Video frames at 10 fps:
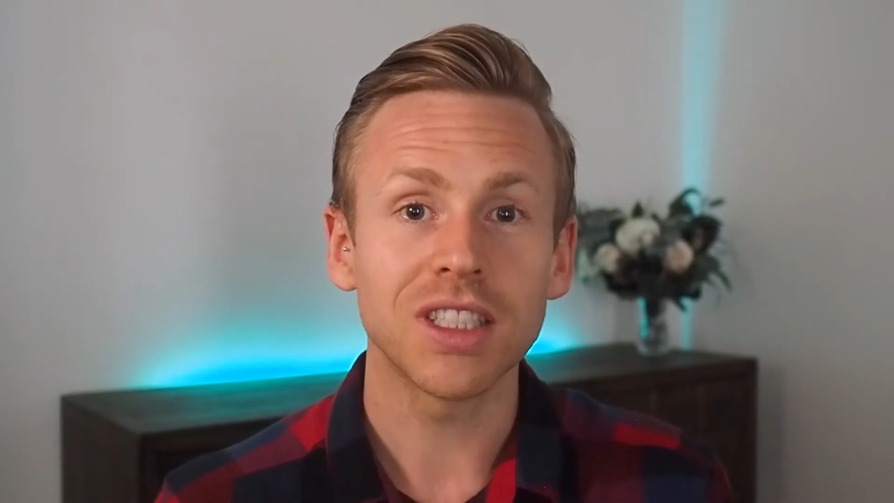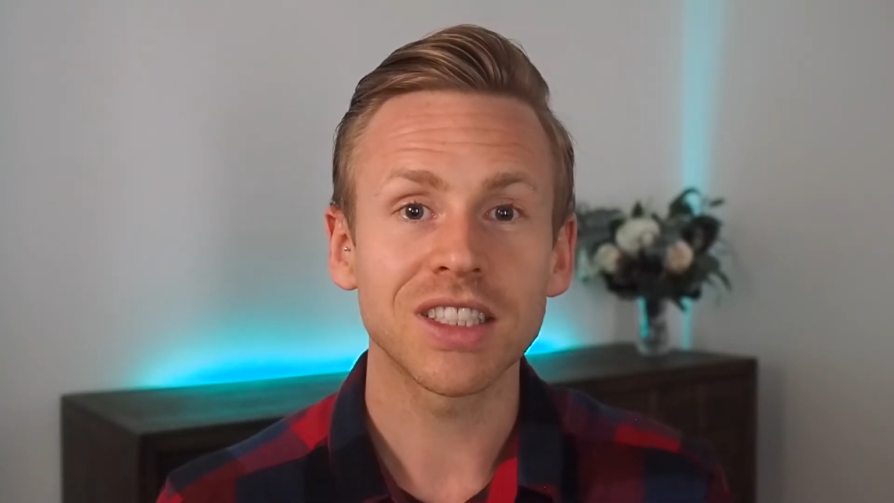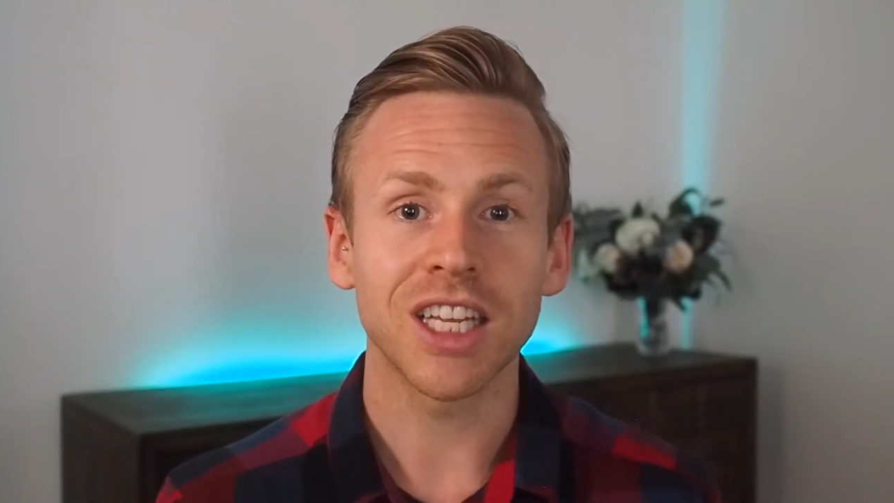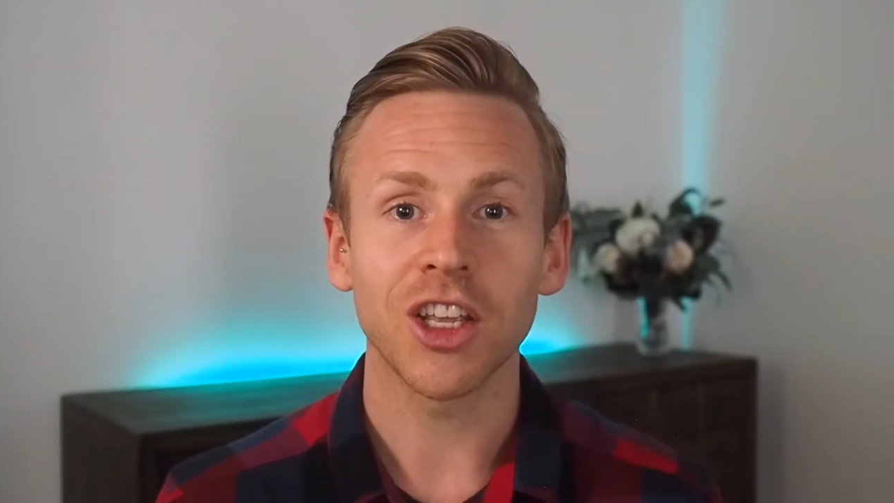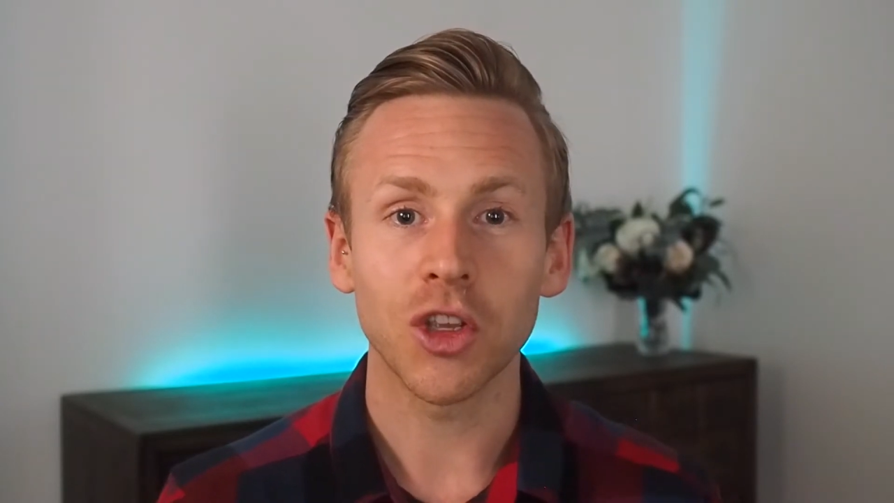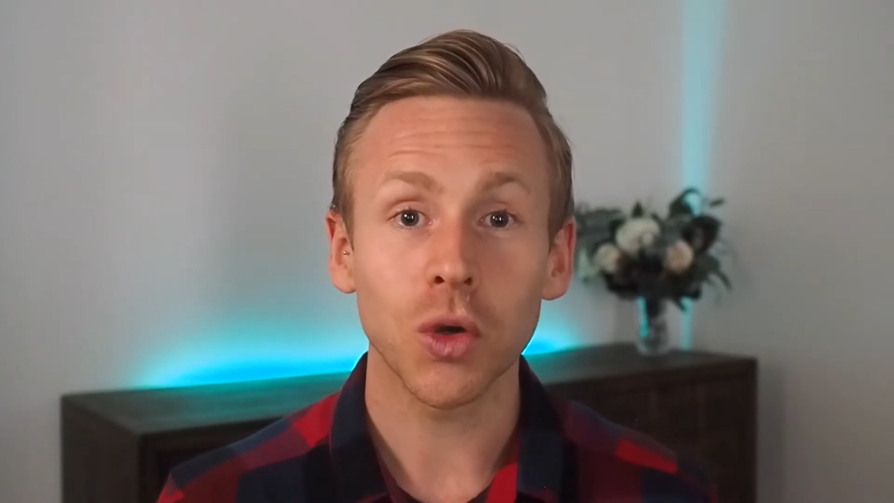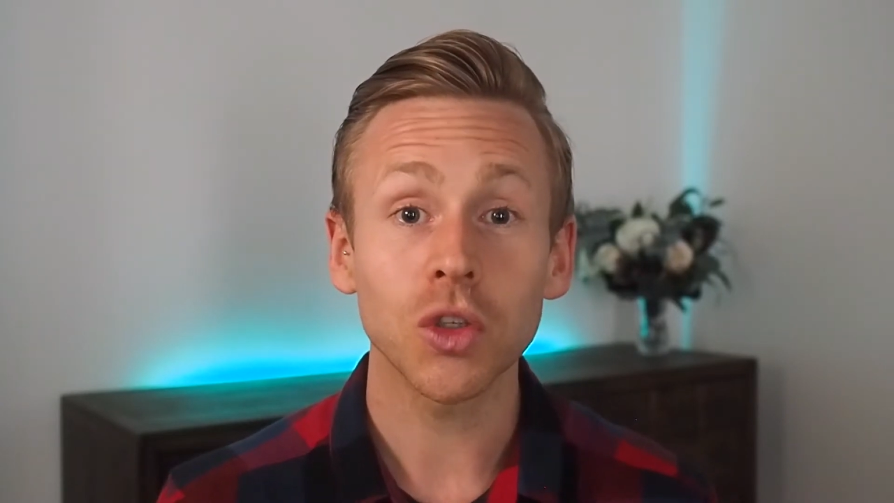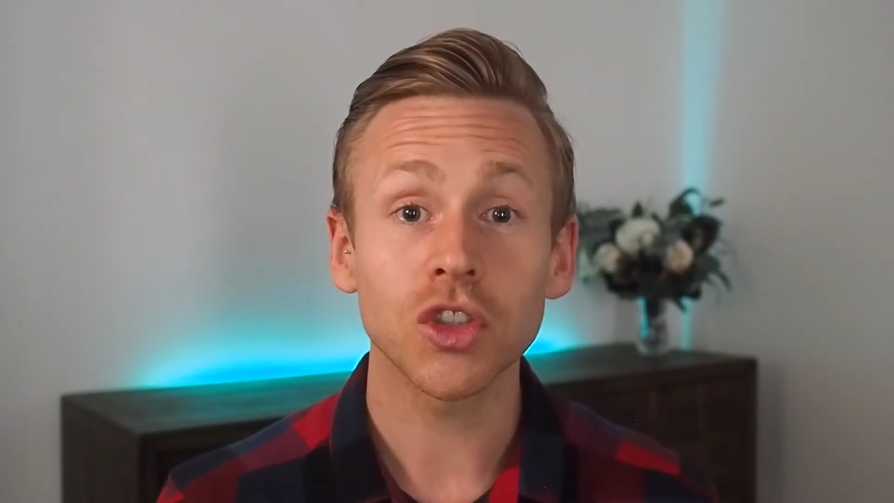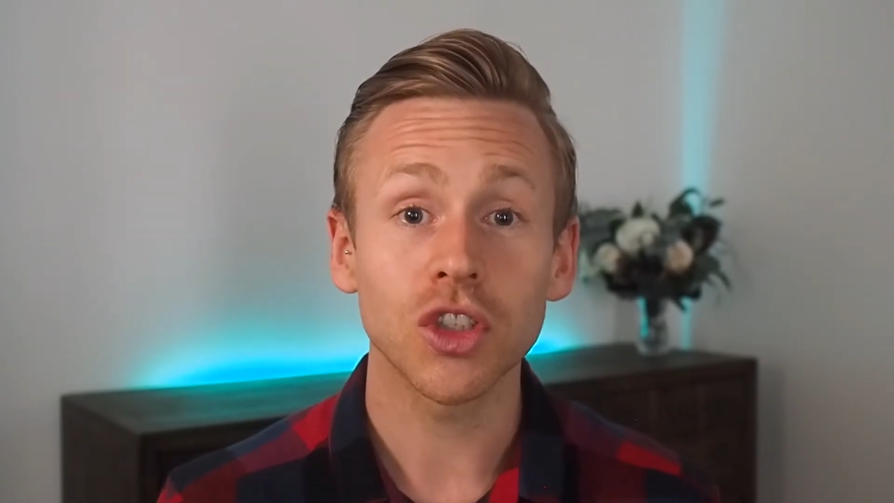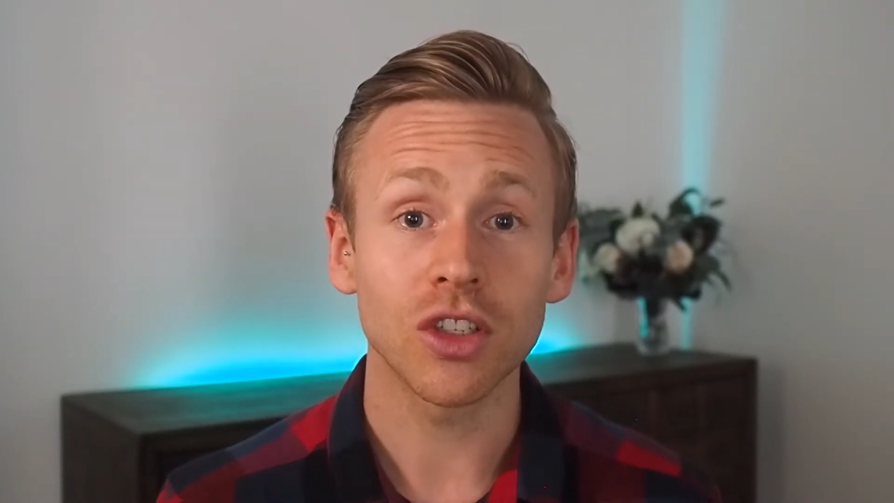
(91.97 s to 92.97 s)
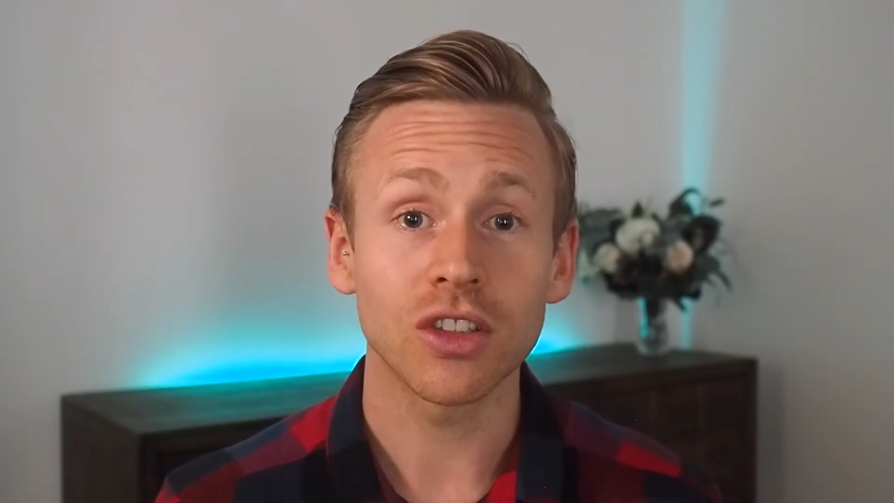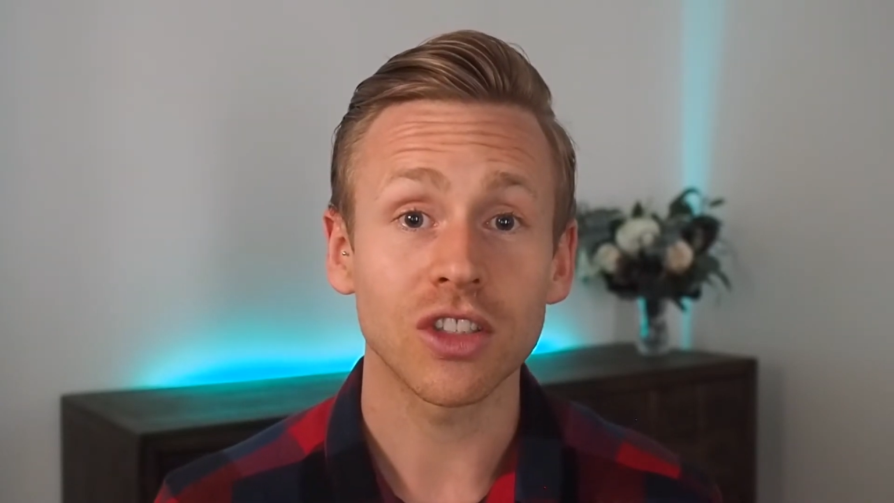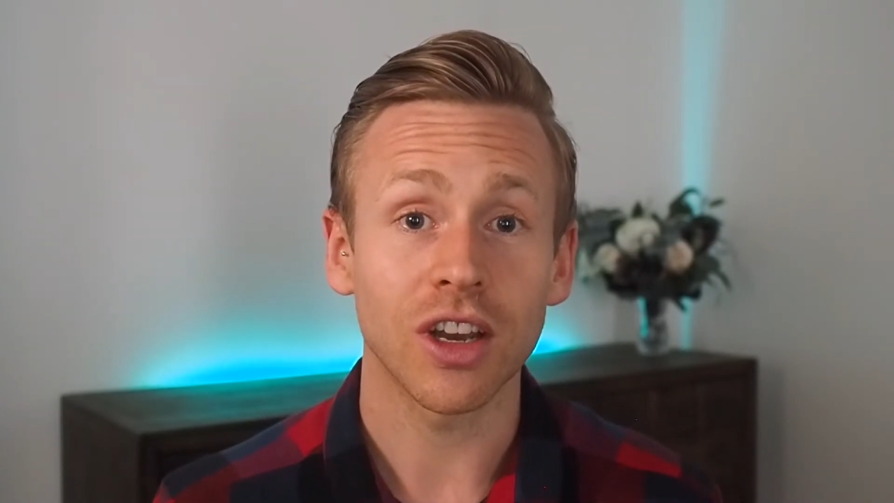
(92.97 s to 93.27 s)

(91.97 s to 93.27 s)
to seeing your students'